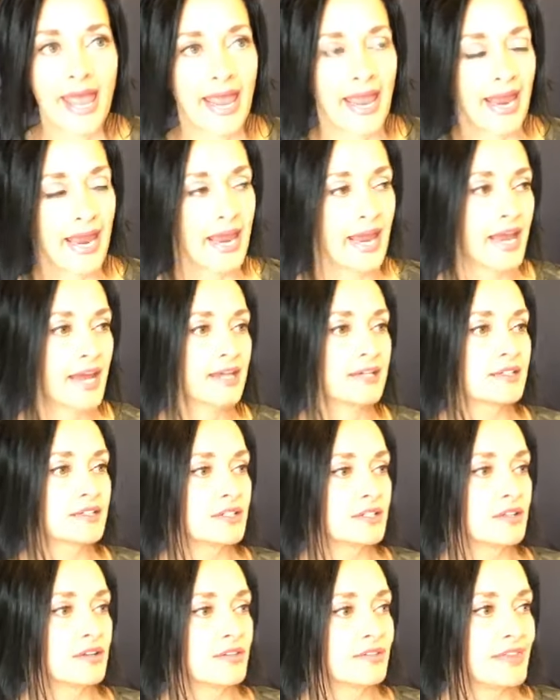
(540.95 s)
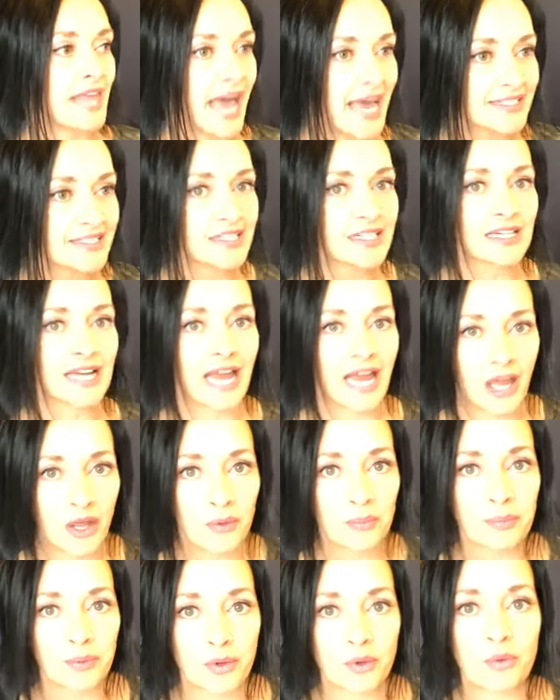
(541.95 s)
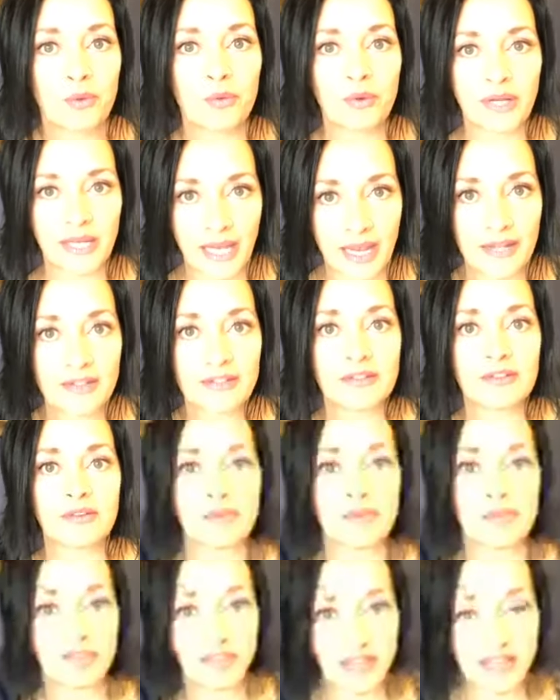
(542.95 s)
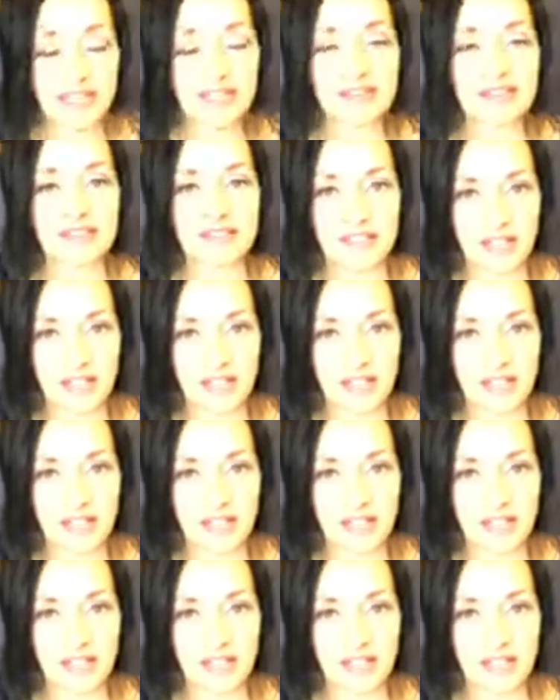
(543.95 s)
And that's going to help you get things